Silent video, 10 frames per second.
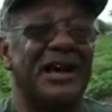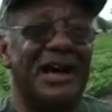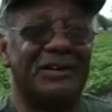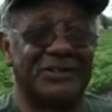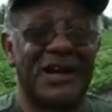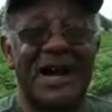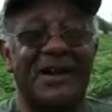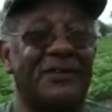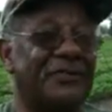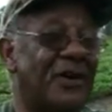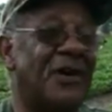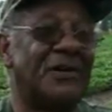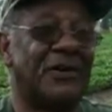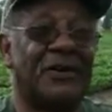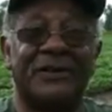I tried out for
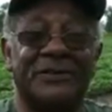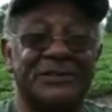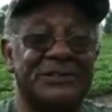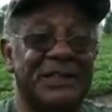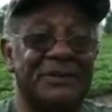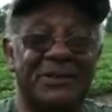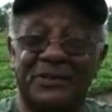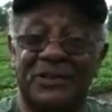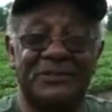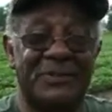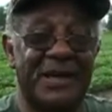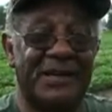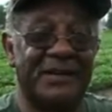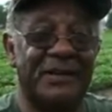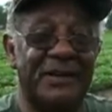all those teams and couldn't
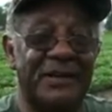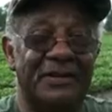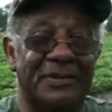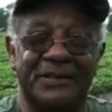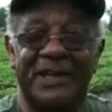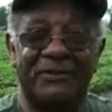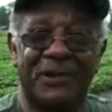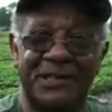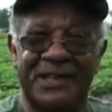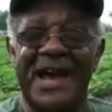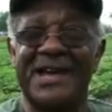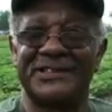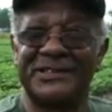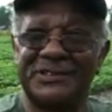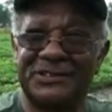make it. But they won
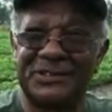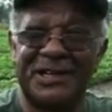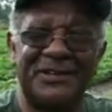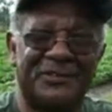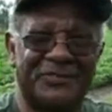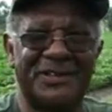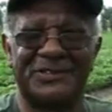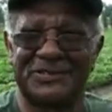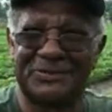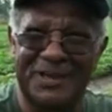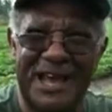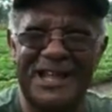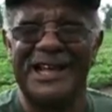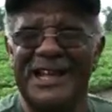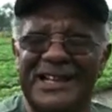national, so I don't feel too
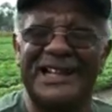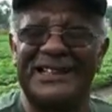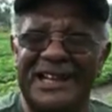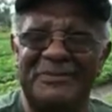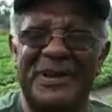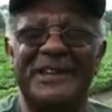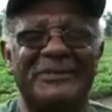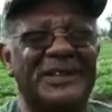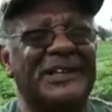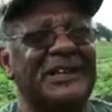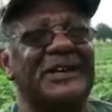bad that they beat me.